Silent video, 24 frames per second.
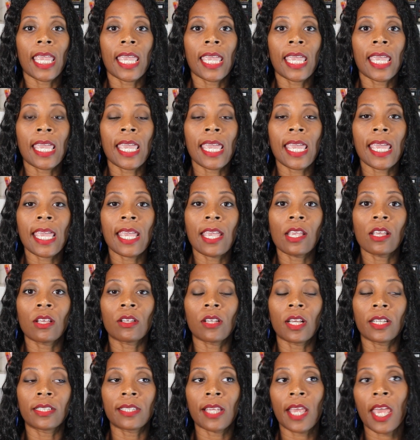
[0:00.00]

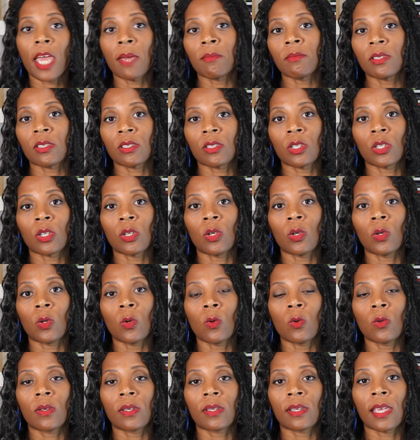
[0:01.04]
he attempts
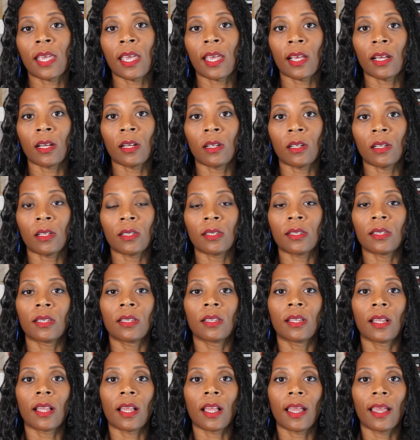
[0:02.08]
to
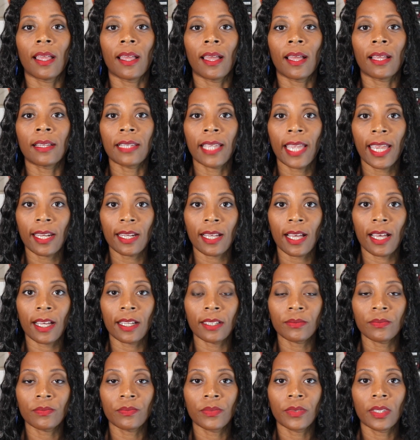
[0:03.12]
kill
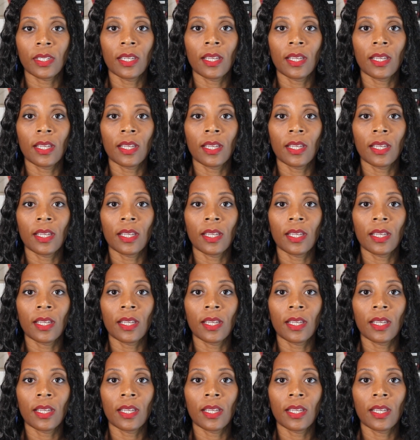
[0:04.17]
Halaena.